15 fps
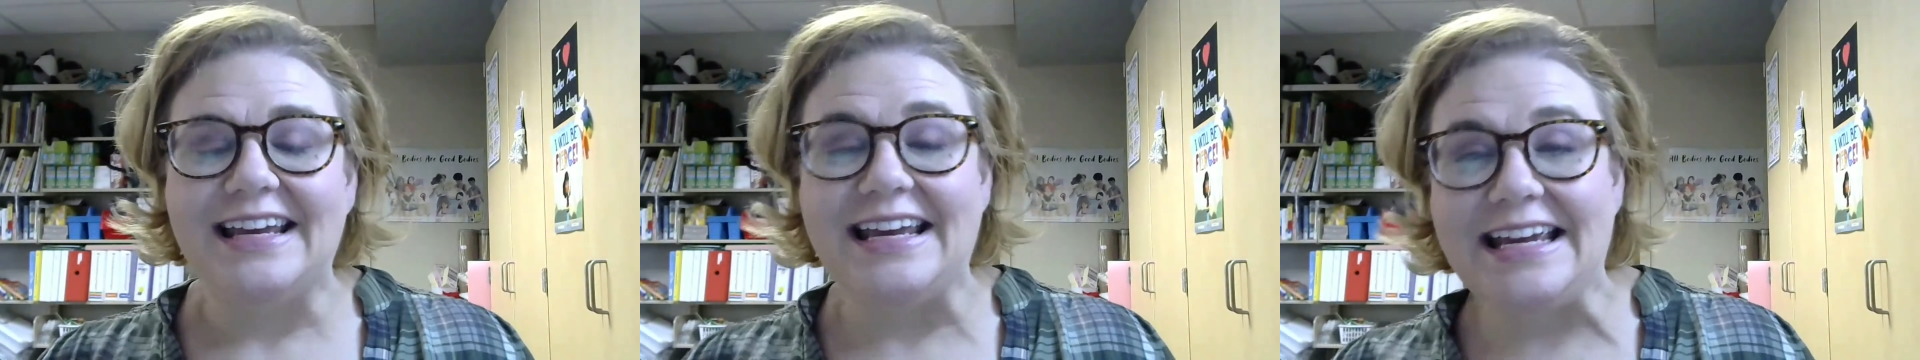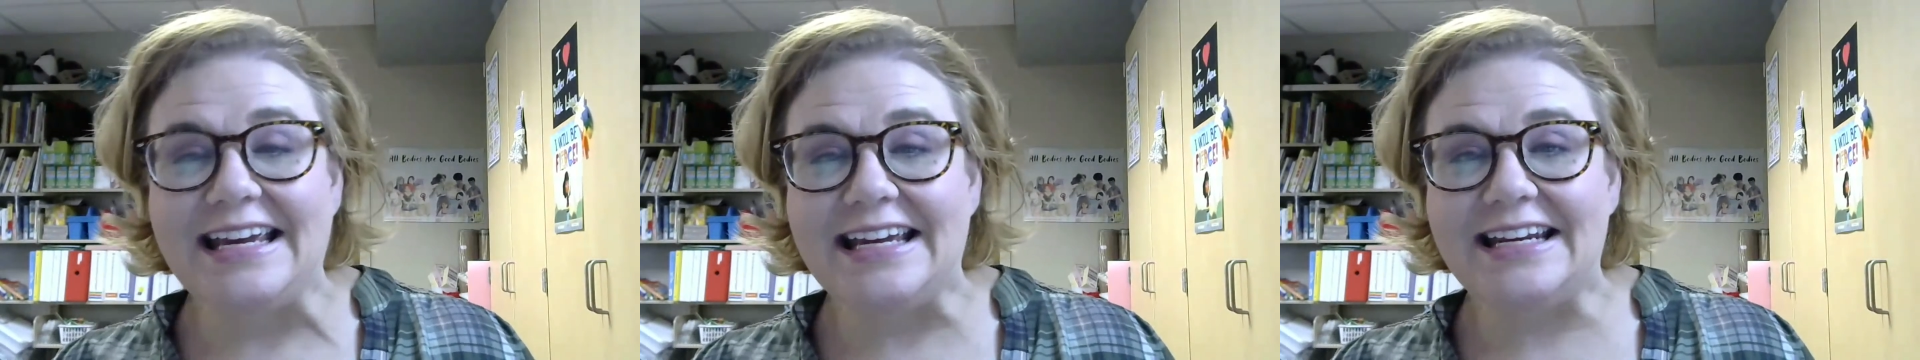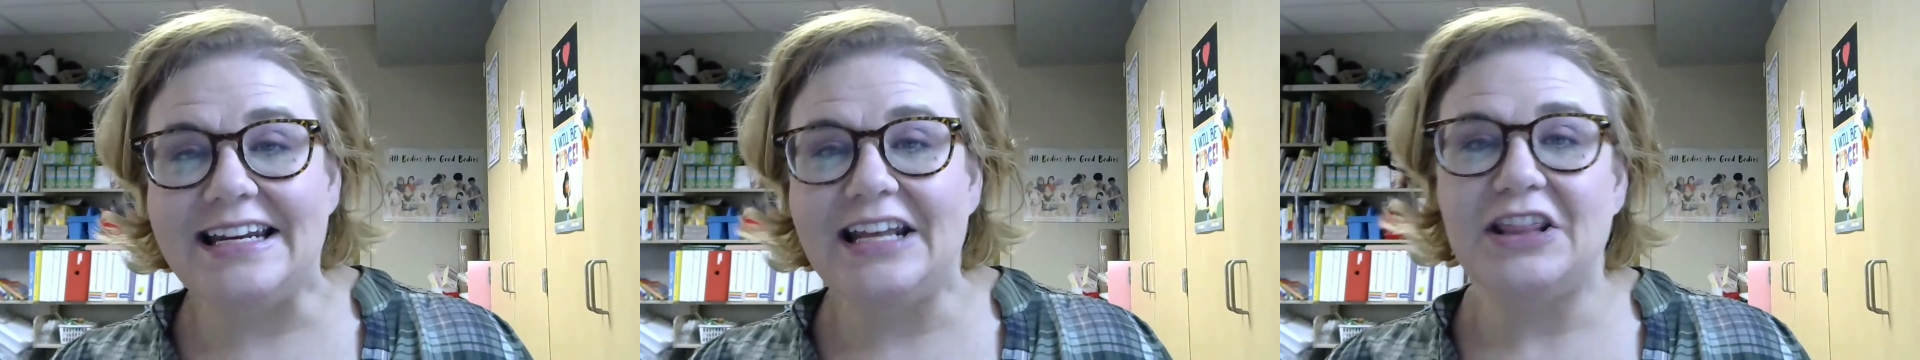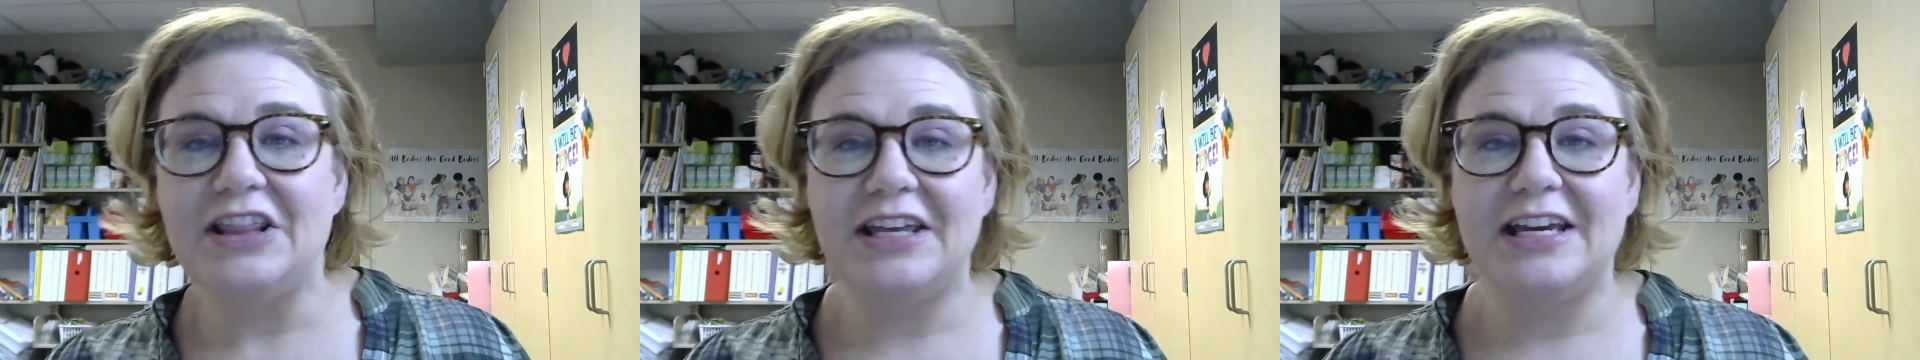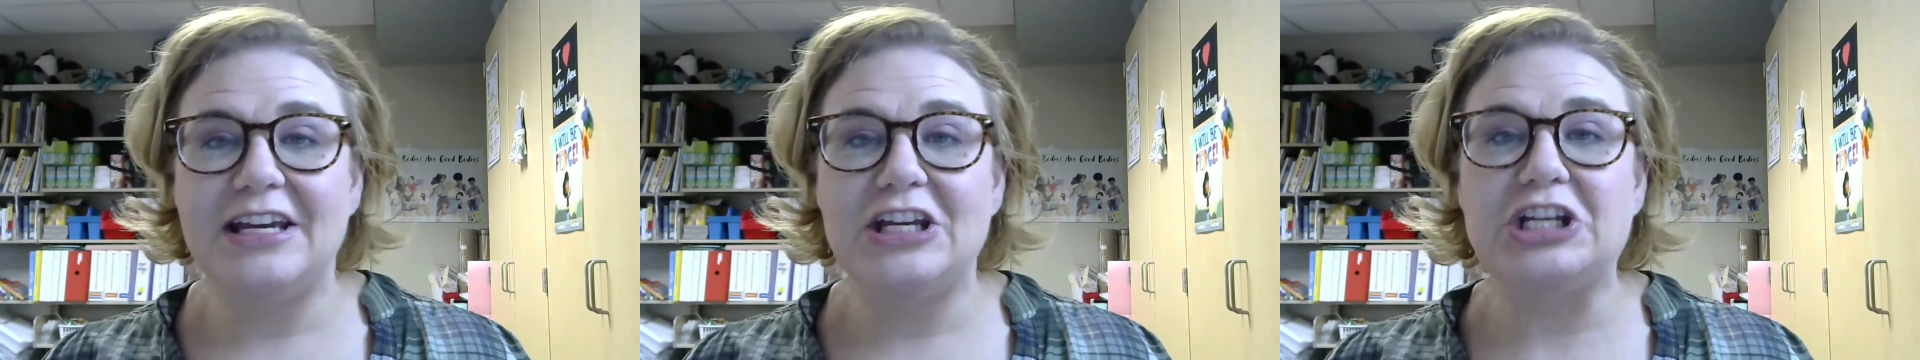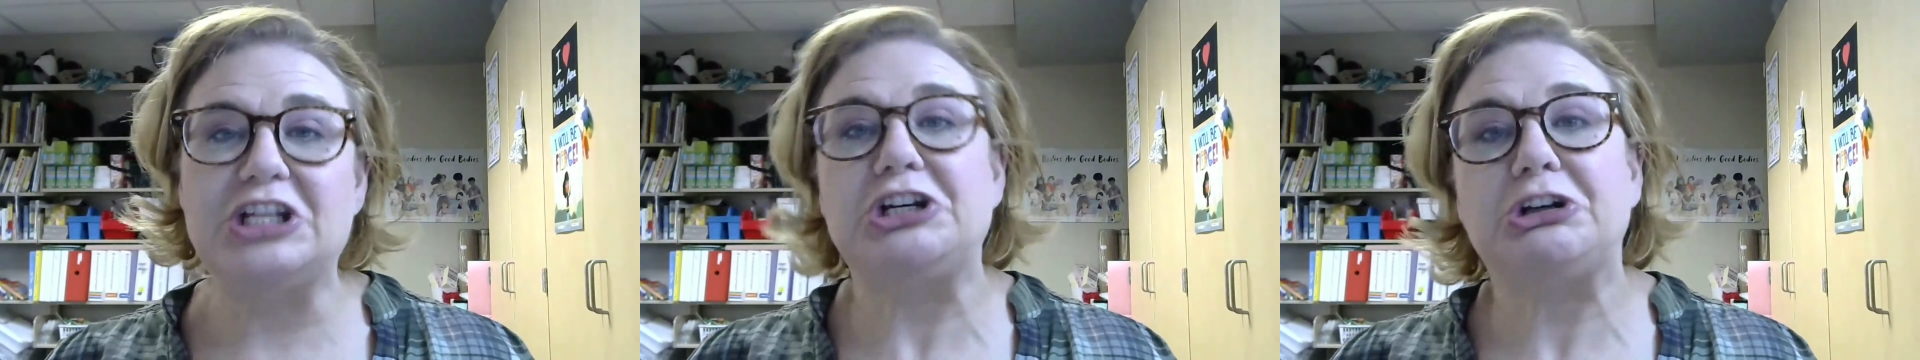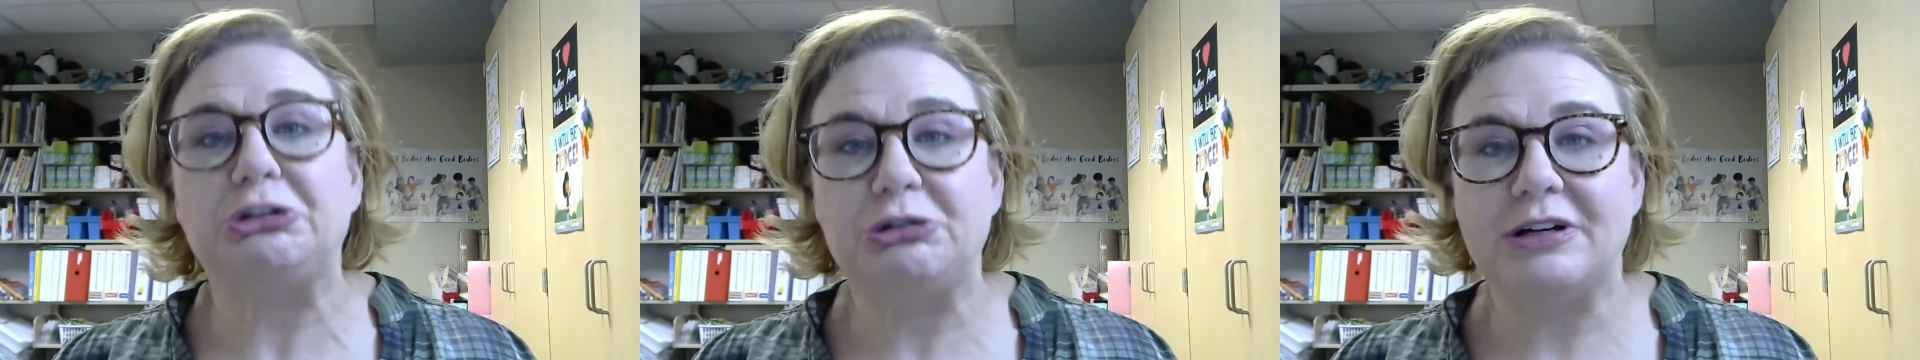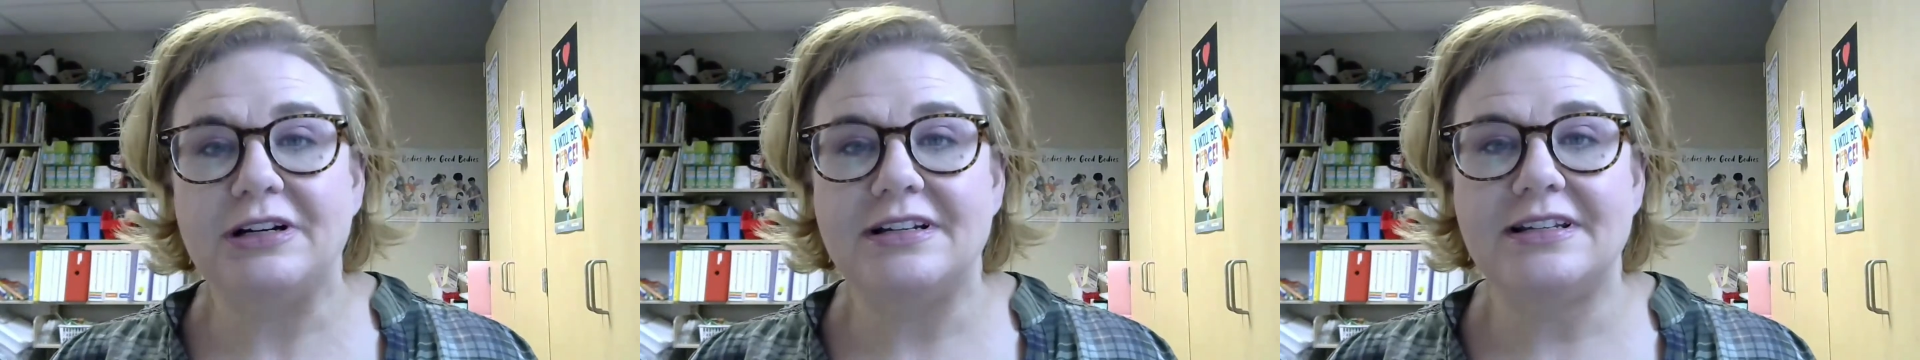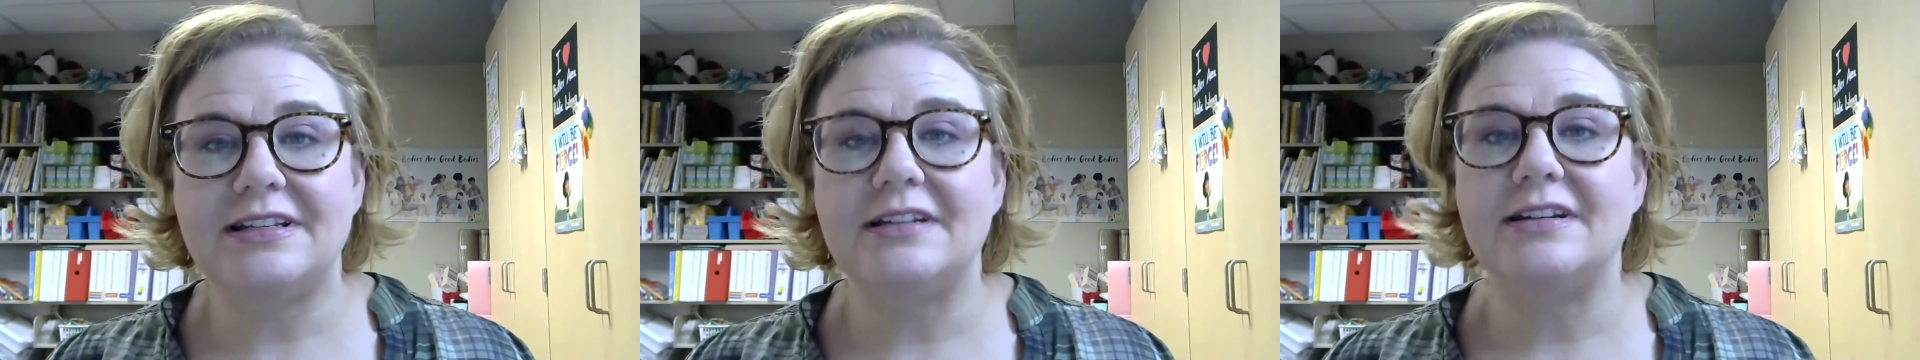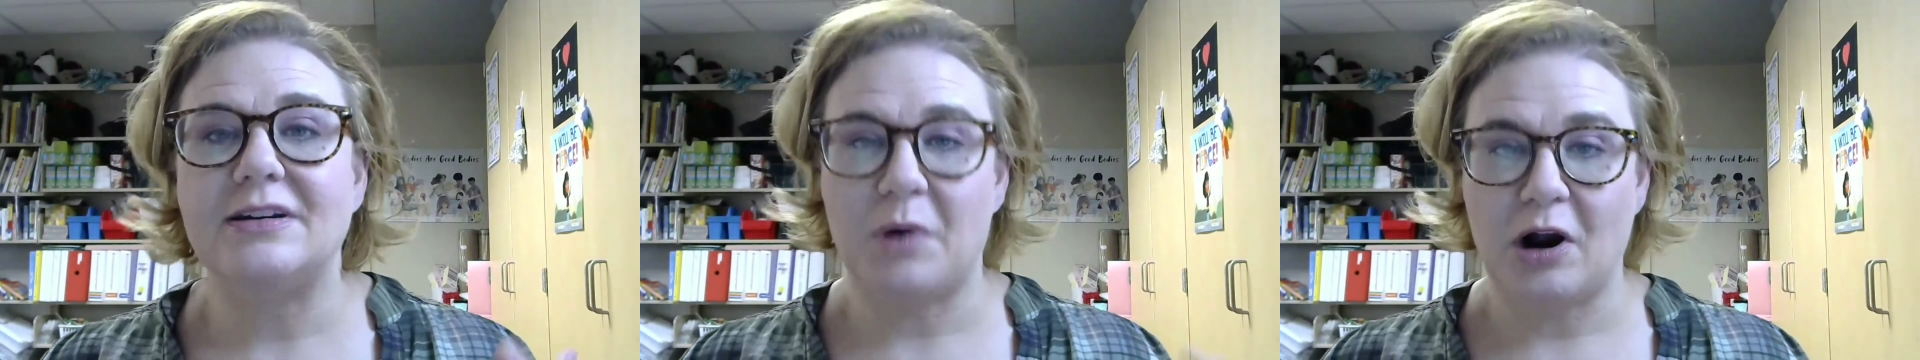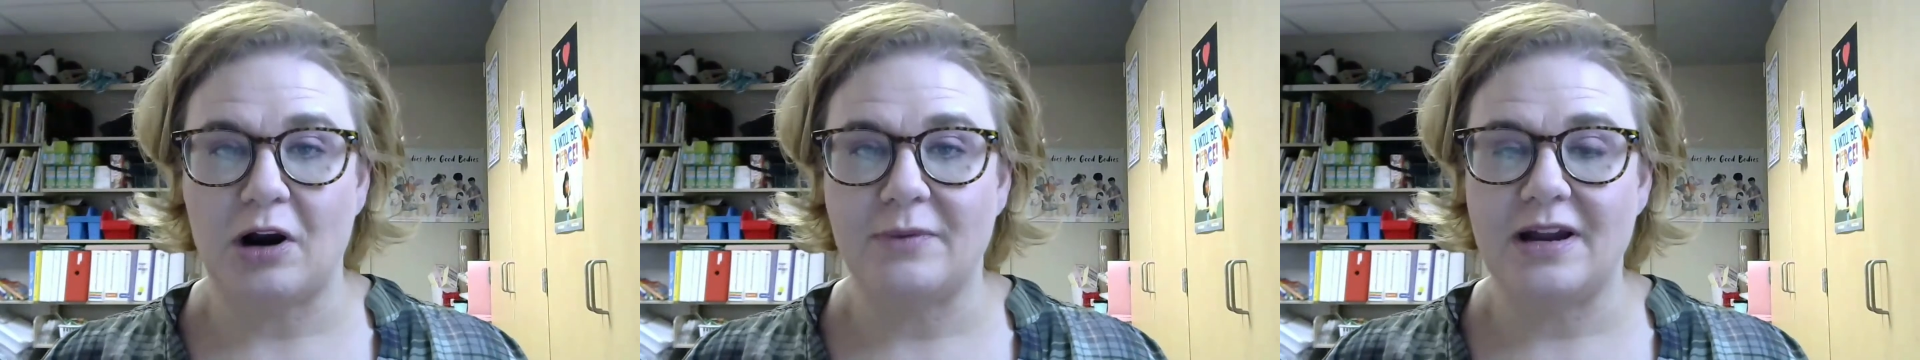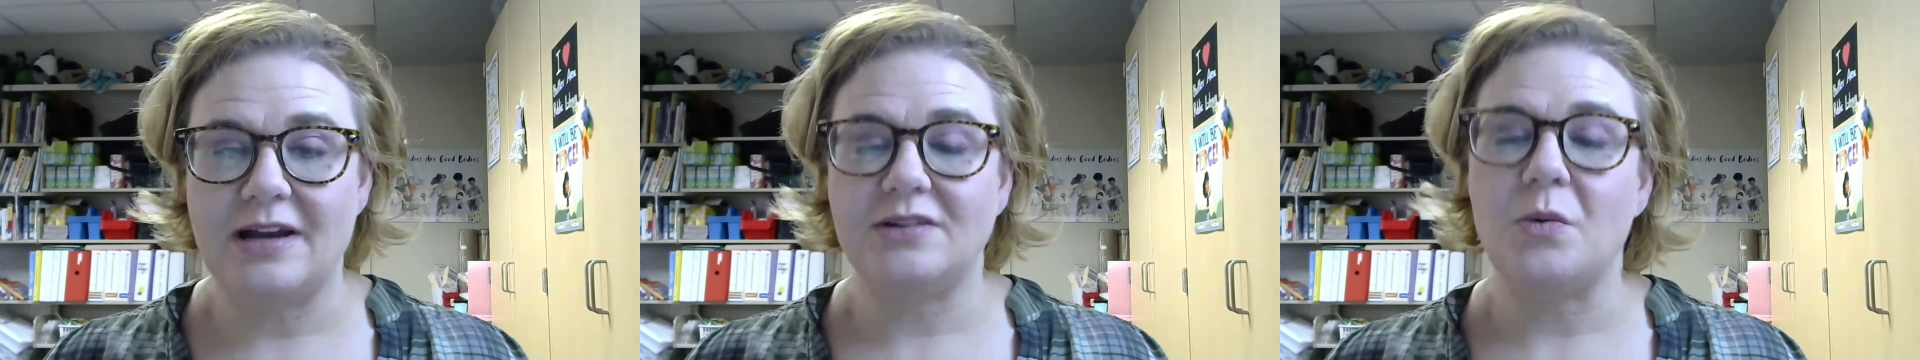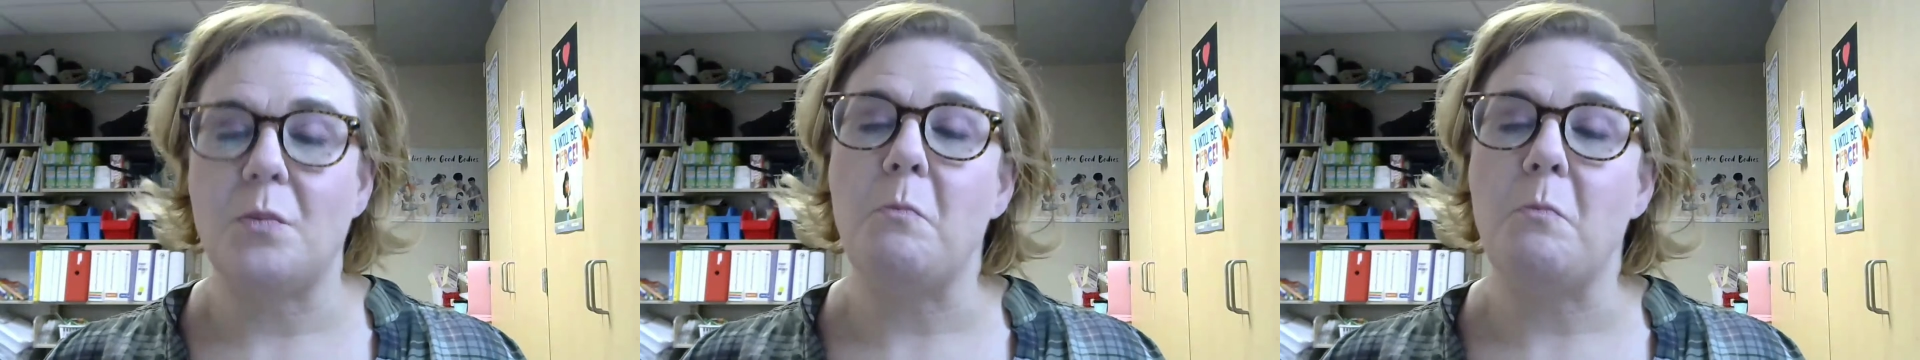in the children's department,